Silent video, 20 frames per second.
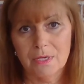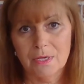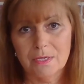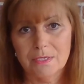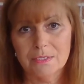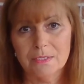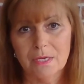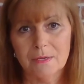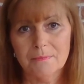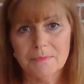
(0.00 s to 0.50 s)

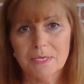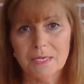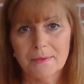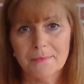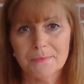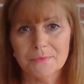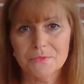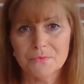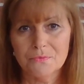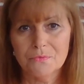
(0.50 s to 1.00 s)

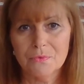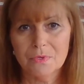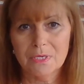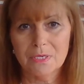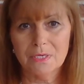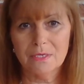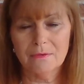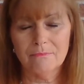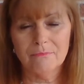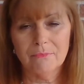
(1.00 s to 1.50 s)
Sometimes
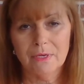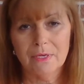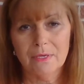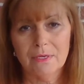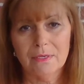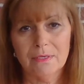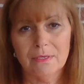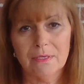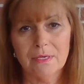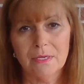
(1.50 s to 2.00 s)
we
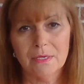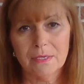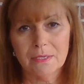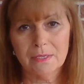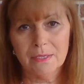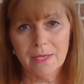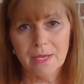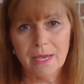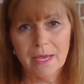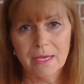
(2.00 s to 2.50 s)

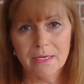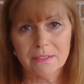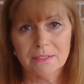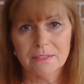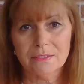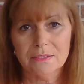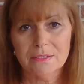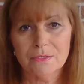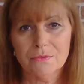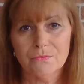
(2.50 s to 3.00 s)
neglect
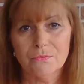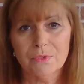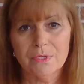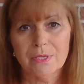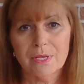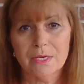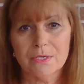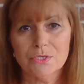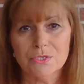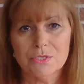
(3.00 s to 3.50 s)
to
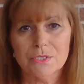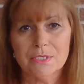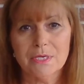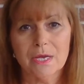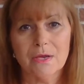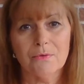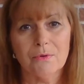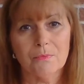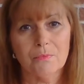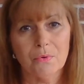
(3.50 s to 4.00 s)
realize just
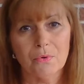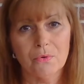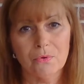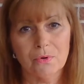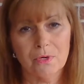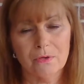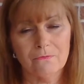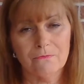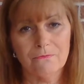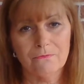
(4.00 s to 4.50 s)
how
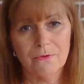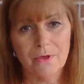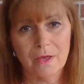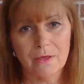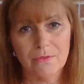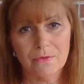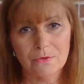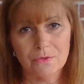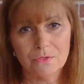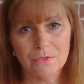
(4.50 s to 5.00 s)
important
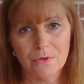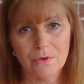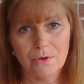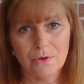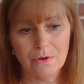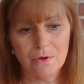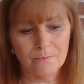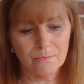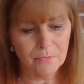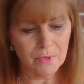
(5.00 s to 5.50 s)
fathers
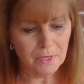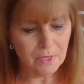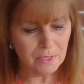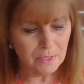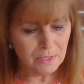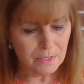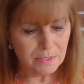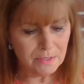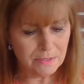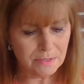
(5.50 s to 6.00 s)
are.
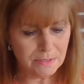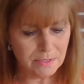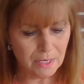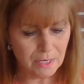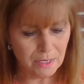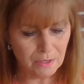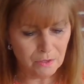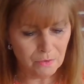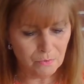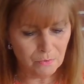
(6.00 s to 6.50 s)

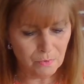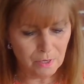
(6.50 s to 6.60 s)
So,